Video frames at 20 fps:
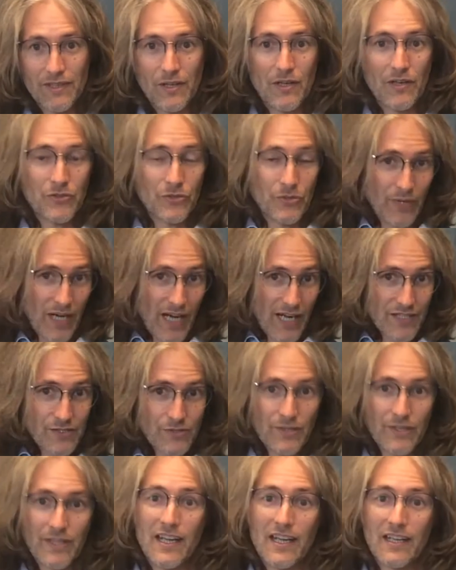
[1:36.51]
through Iris
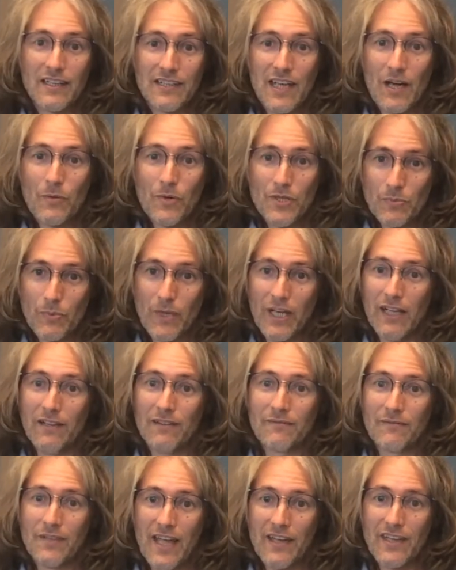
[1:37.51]
Connect now as well,
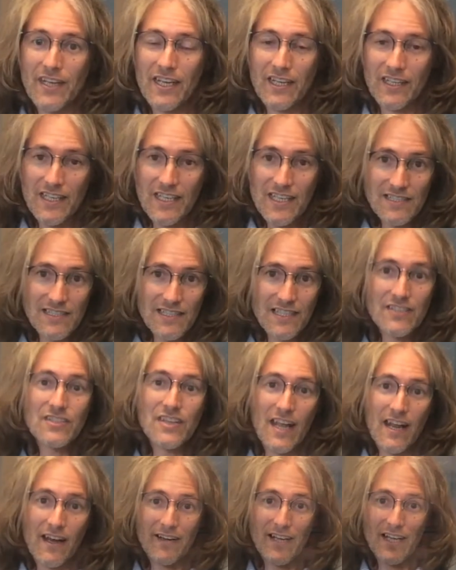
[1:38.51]
and they can easily
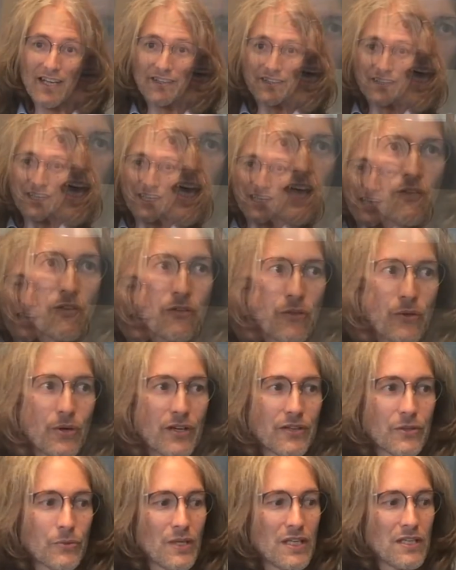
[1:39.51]
share that. And
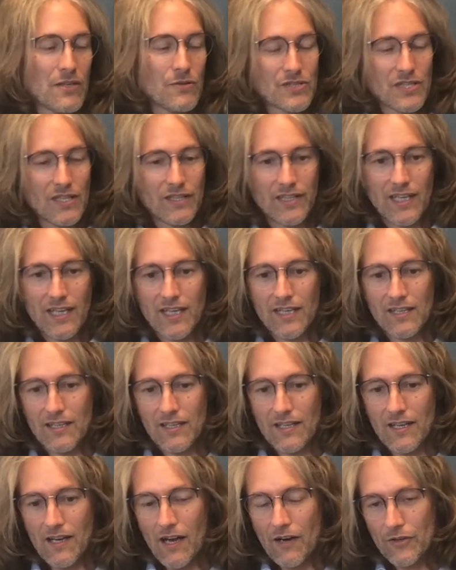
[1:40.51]
third, we use it in
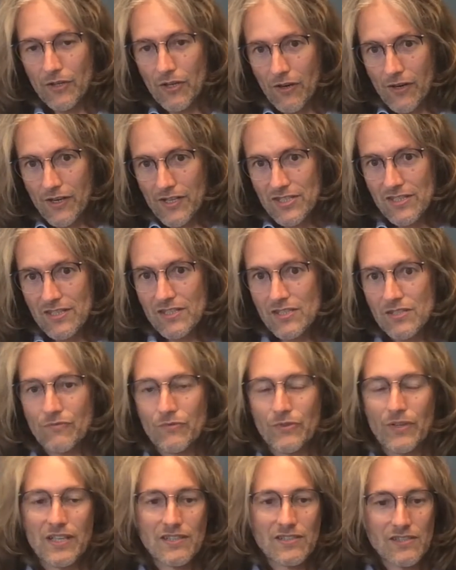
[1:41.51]
our courses.
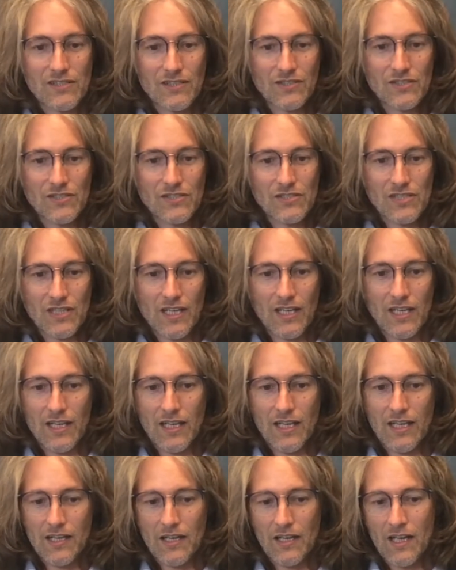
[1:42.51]
For instance,
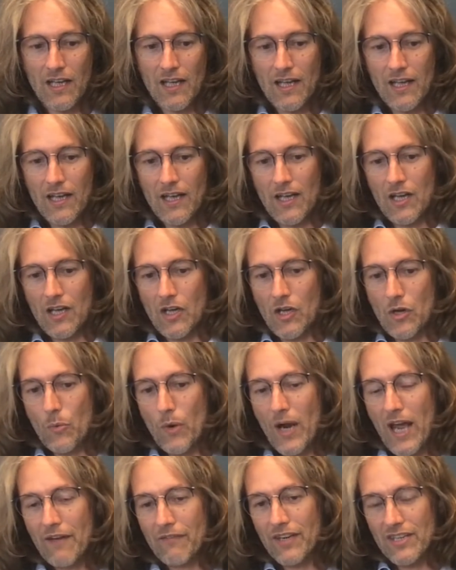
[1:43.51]

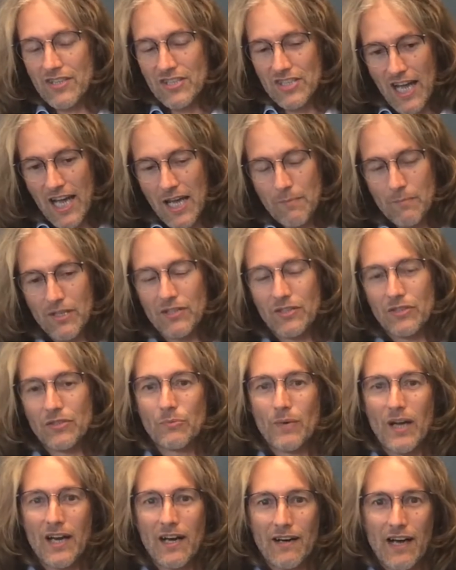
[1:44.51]
we have an
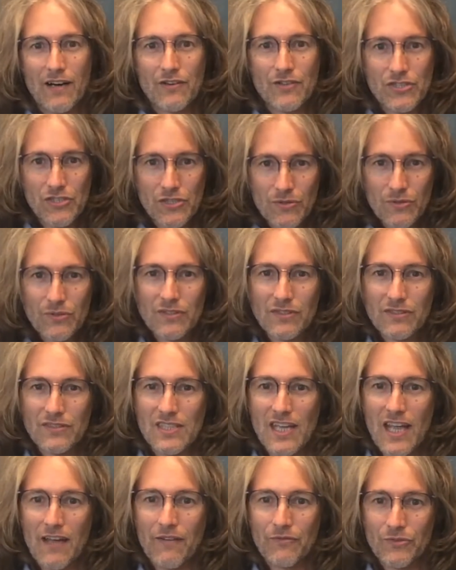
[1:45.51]
assignment where our
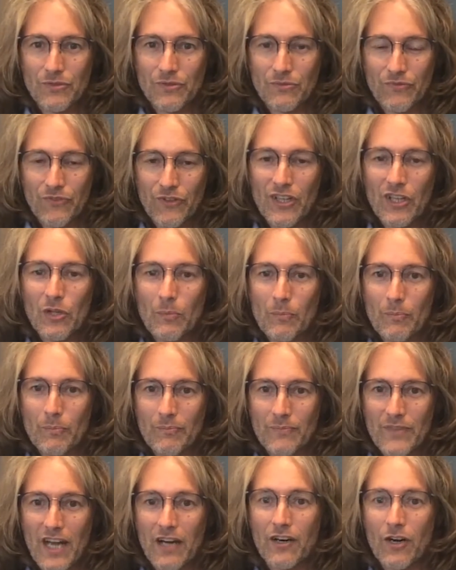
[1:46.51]
students have to
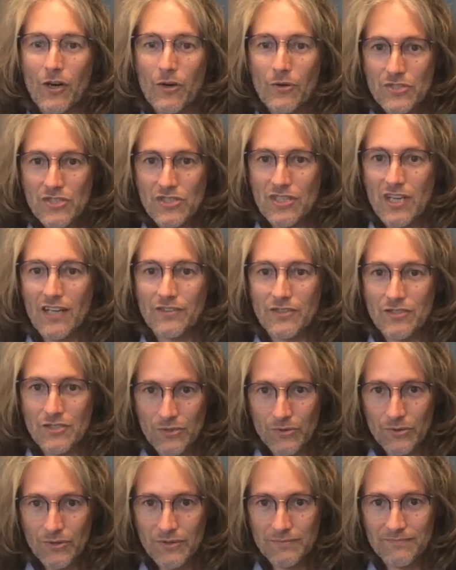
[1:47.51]
film their coach at the
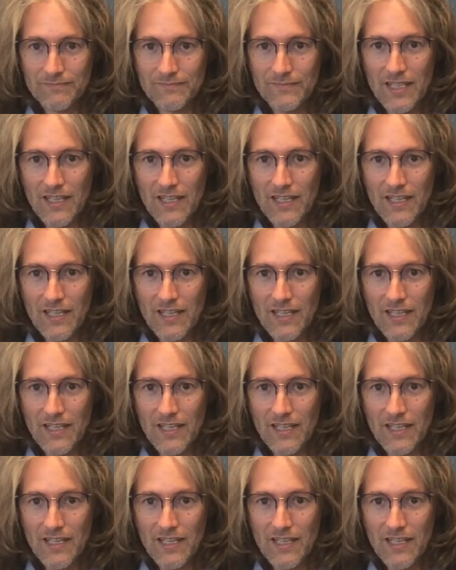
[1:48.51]
school